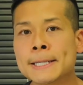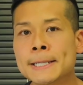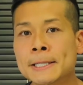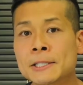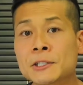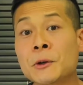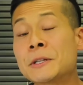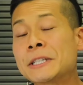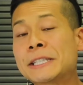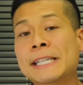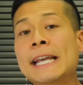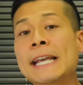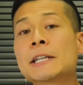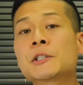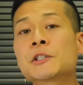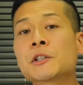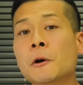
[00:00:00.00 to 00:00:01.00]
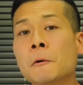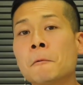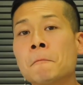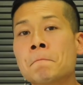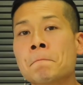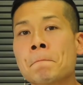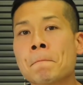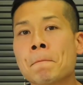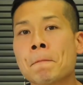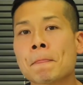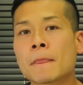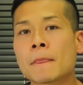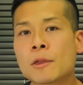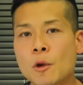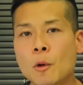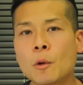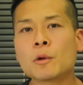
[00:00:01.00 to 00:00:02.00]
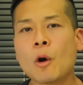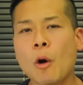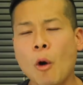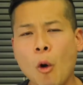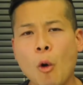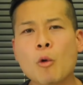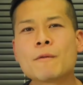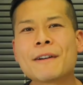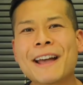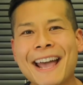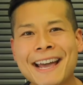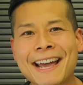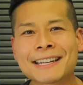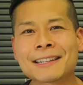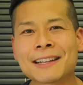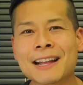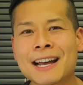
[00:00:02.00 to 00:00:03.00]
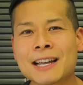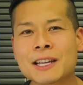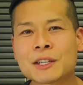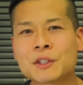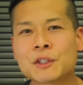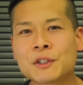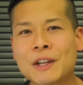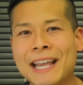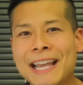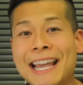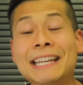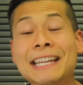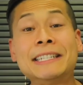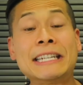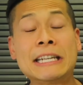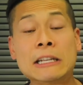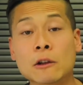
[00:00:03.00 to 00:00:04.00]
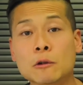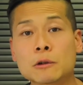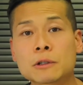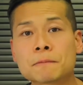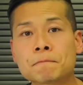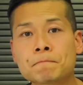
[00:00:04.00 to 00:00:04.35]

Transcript: So in saying so, don't overanalyze a deload.